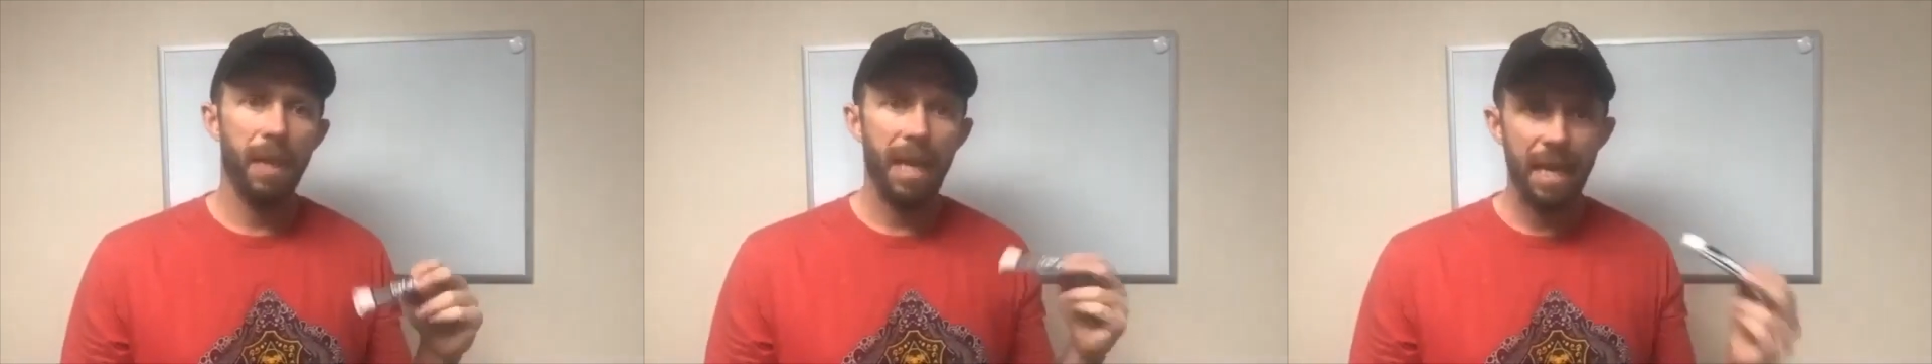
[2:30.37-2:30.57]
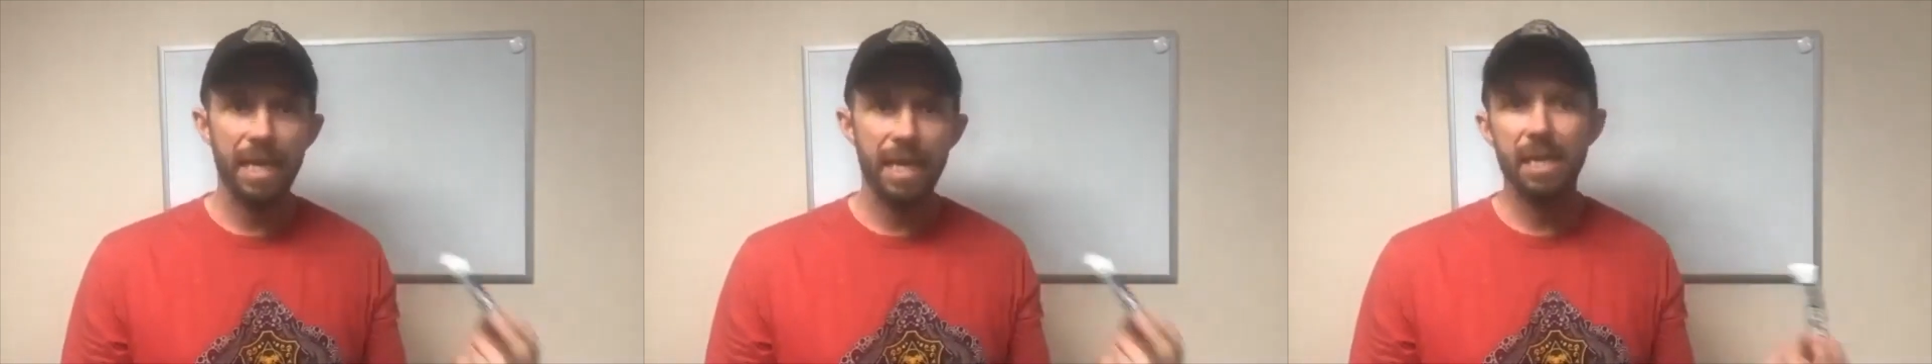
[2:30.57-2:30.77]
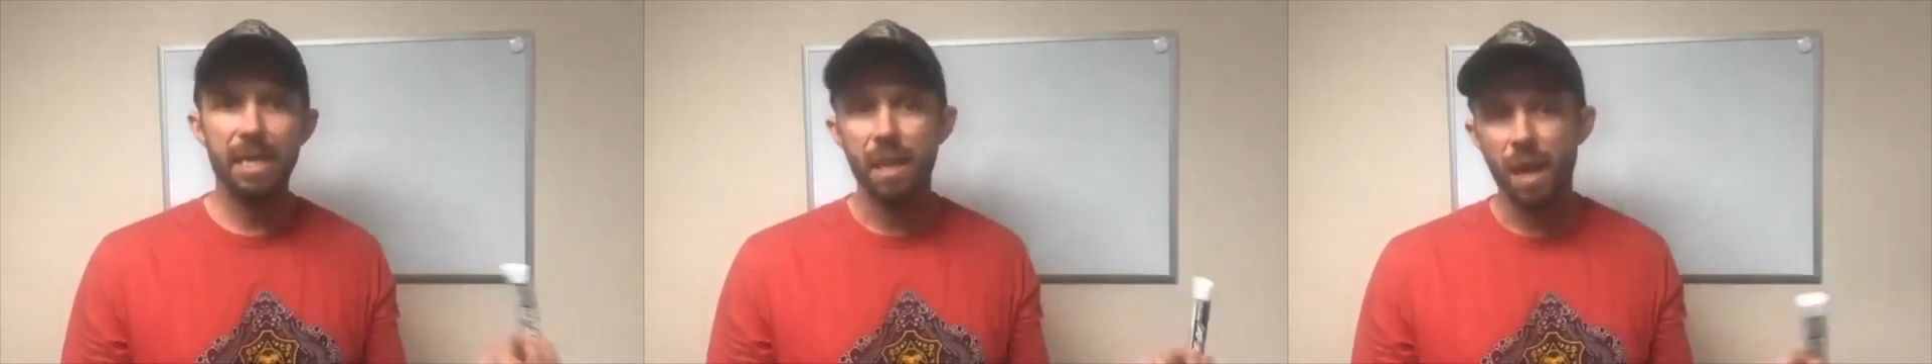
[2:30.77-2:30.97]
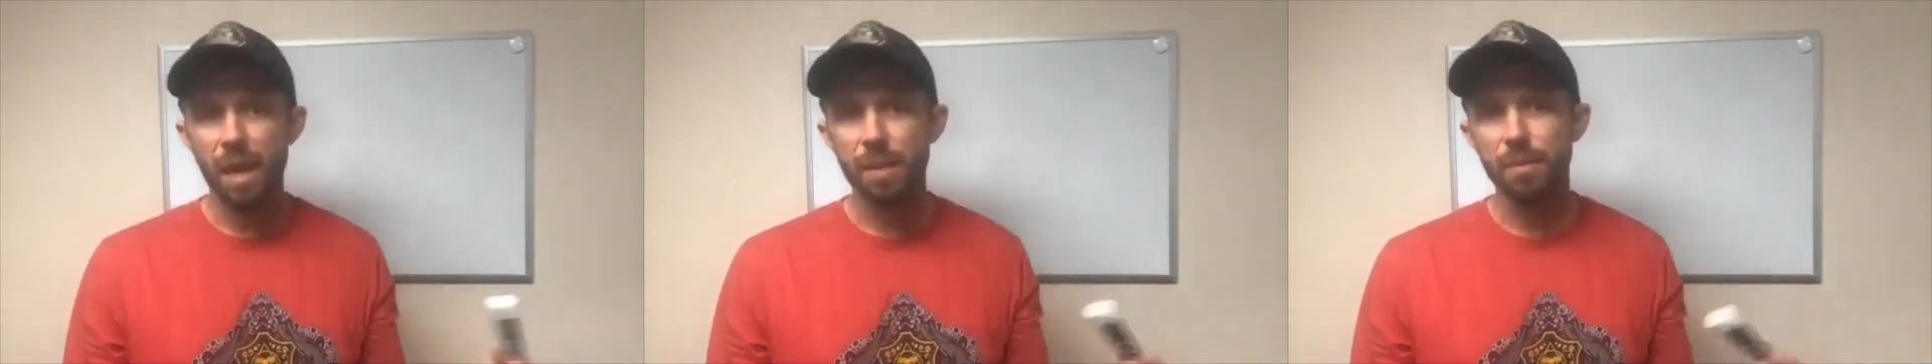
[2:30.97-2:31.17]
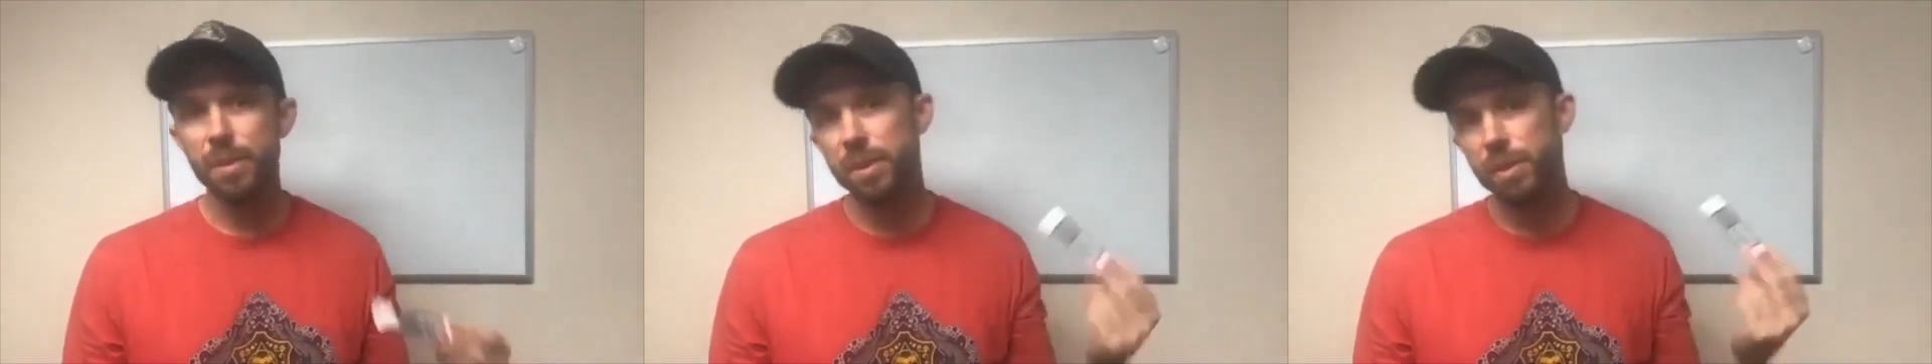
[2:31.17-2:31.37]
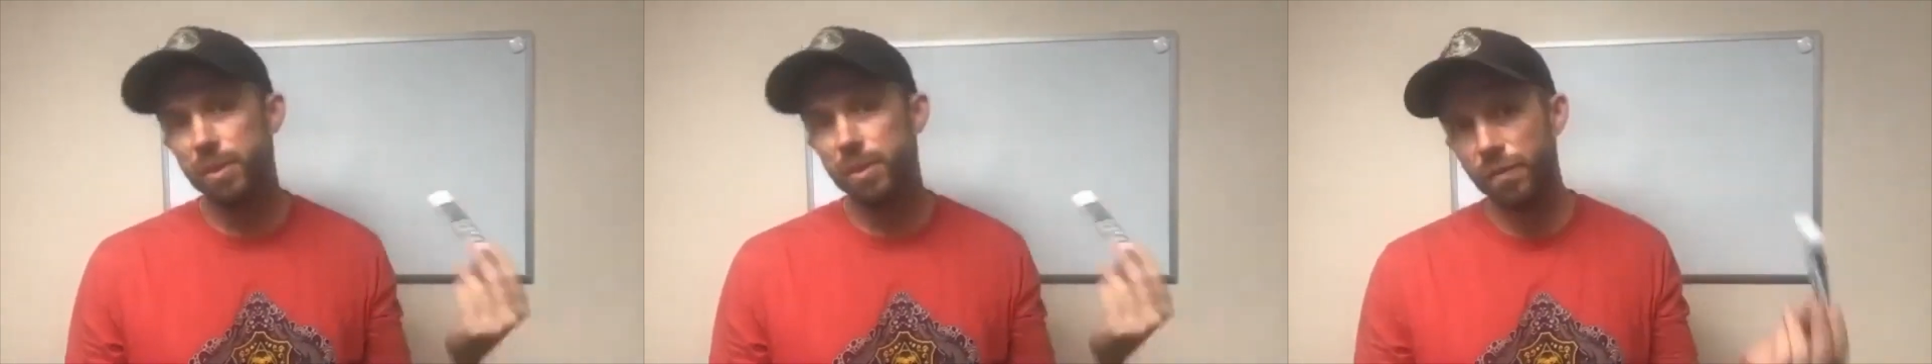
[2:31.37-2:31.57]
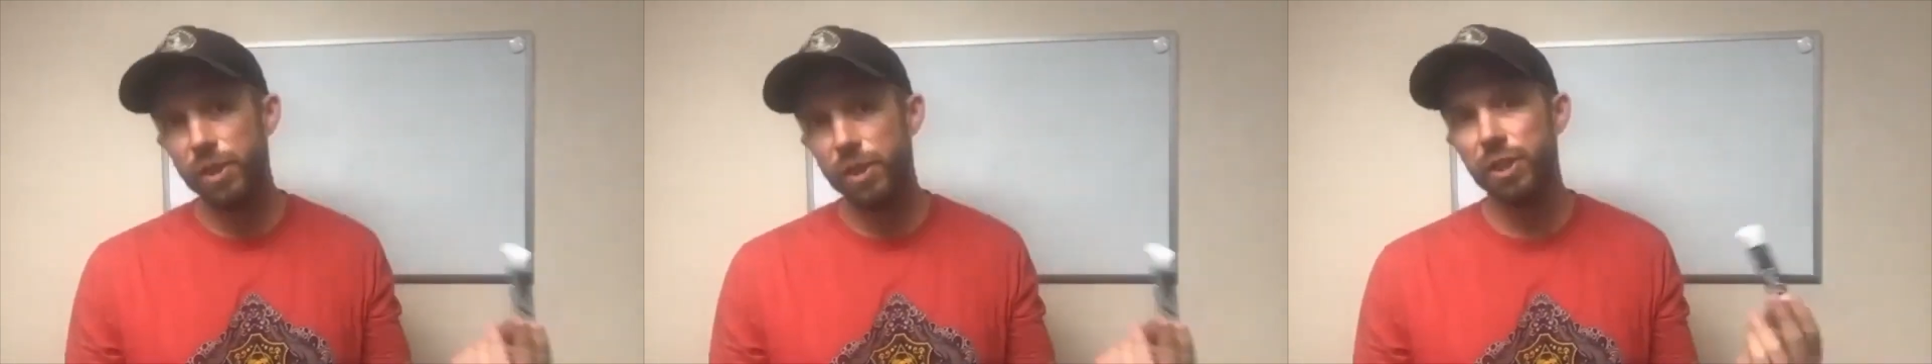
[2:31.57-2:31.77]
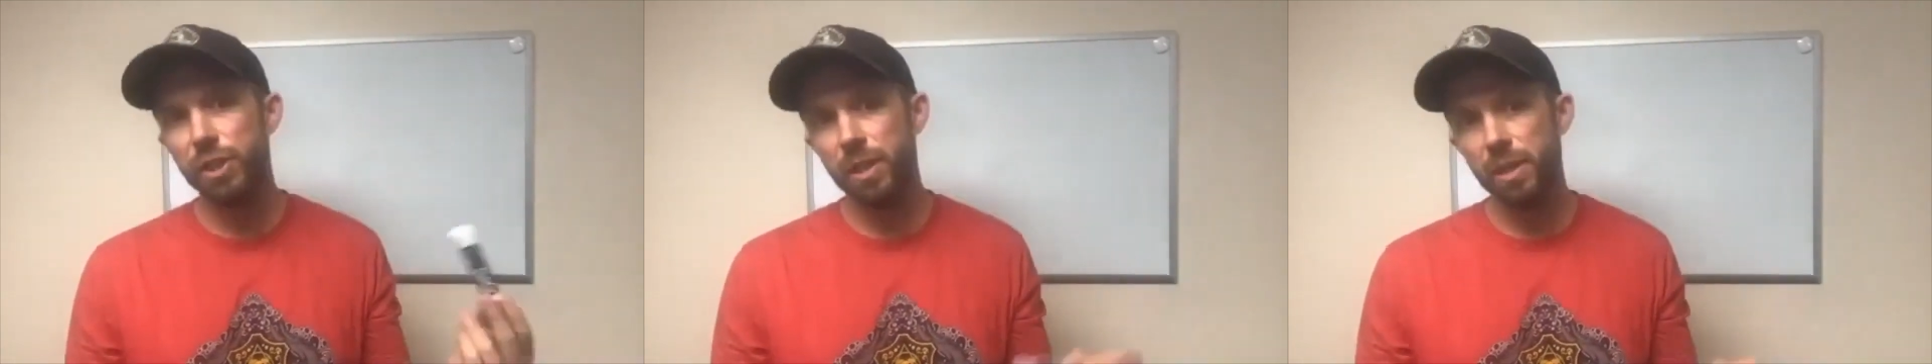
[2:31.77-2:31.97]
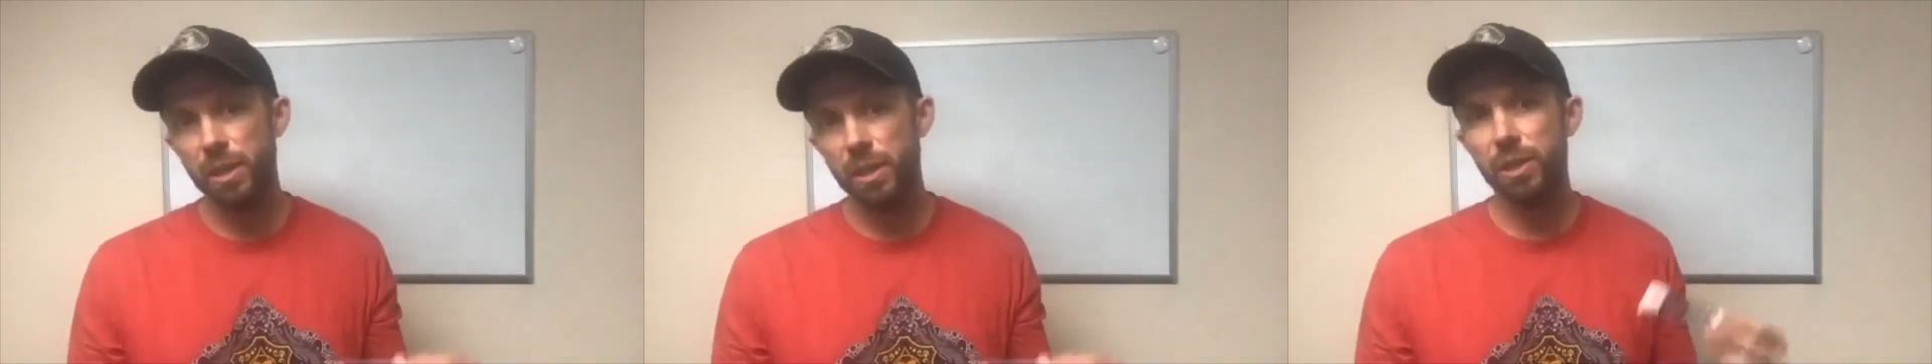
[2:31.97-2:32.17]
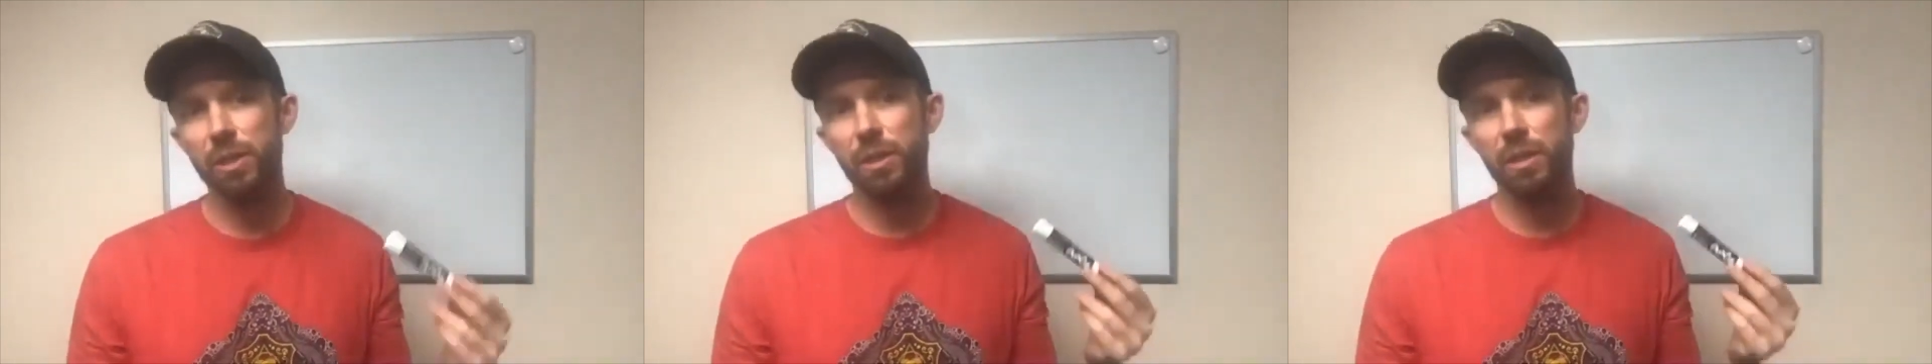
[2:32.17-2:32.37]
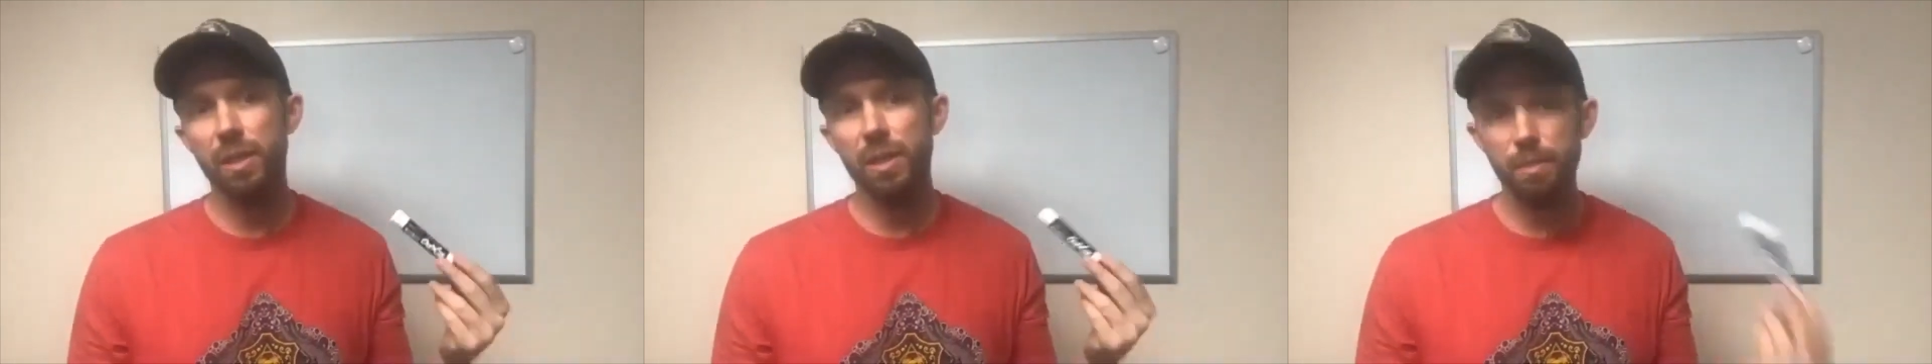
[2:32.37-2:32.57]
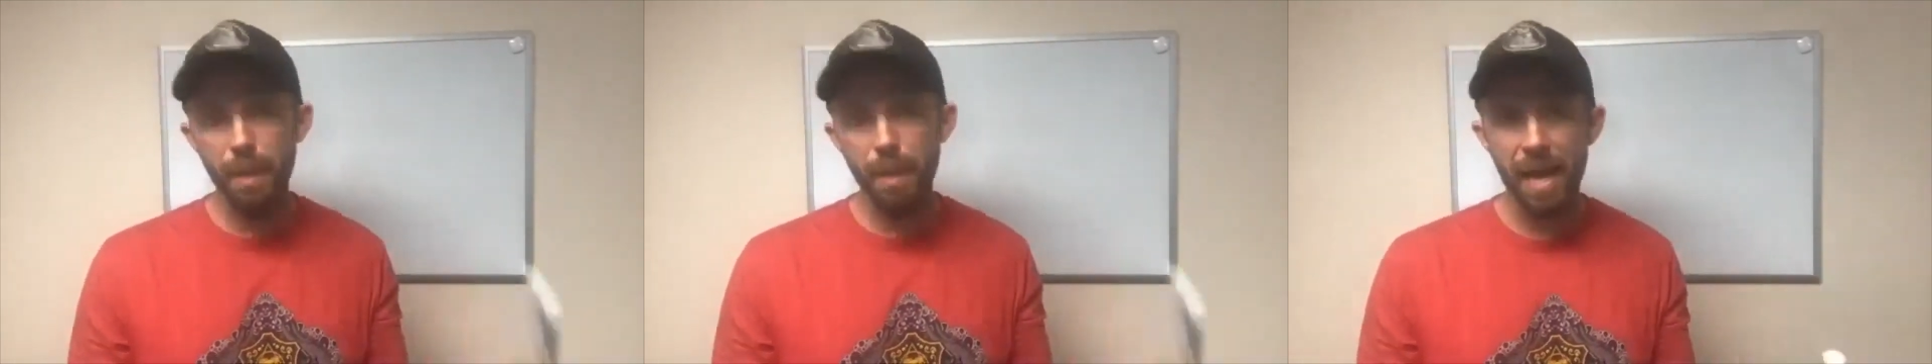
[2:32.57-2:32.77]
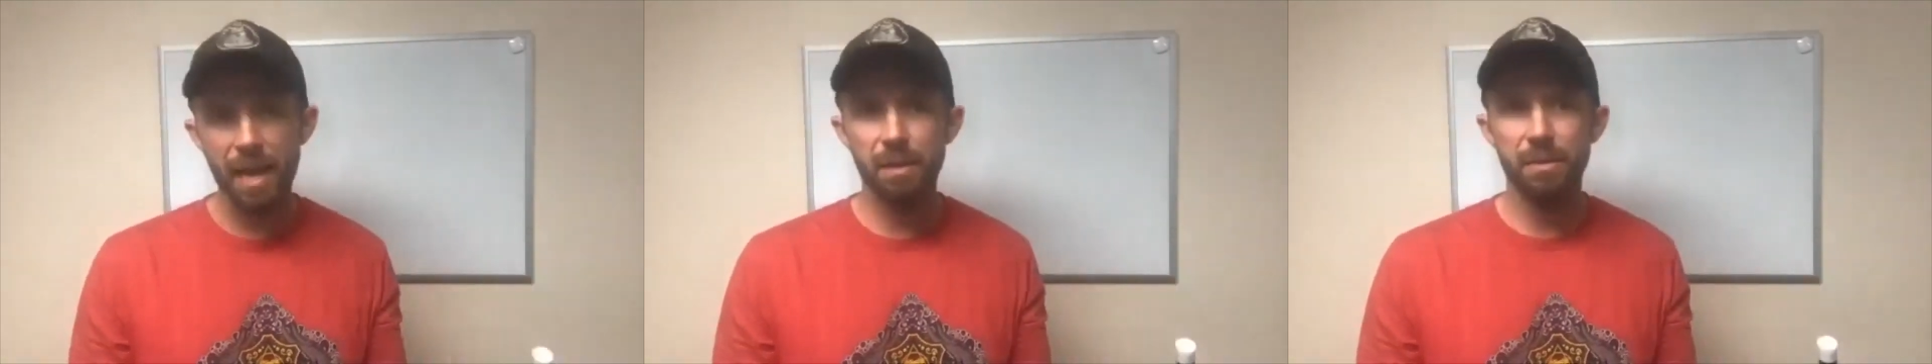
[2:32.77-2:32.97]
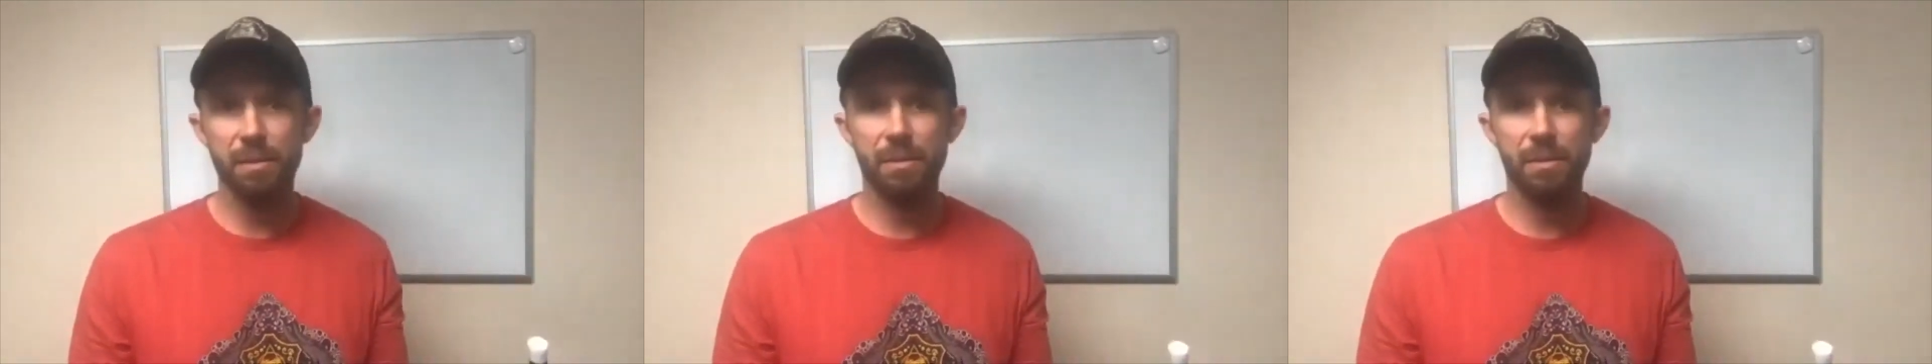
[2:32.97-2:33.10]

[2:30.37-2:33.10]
anytime the sufficient condition is met.